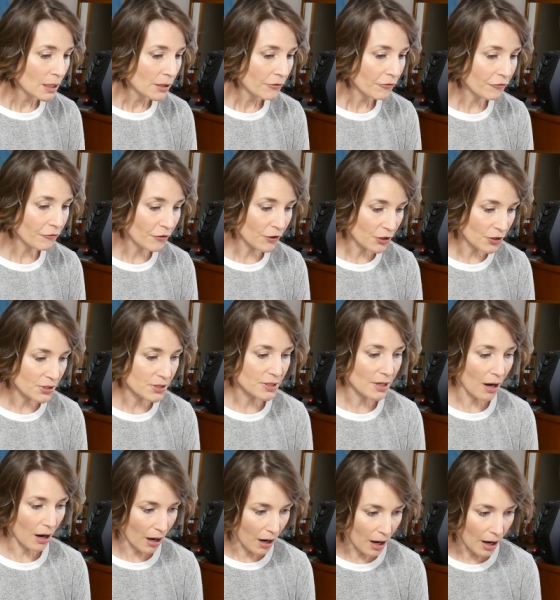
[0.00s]
first
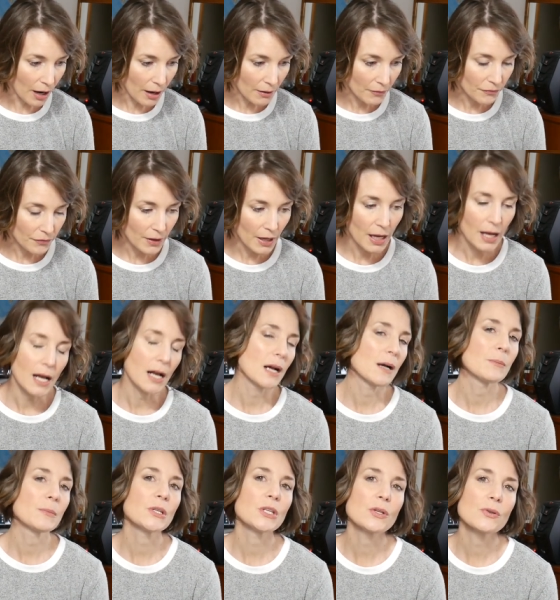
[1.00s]
off, um,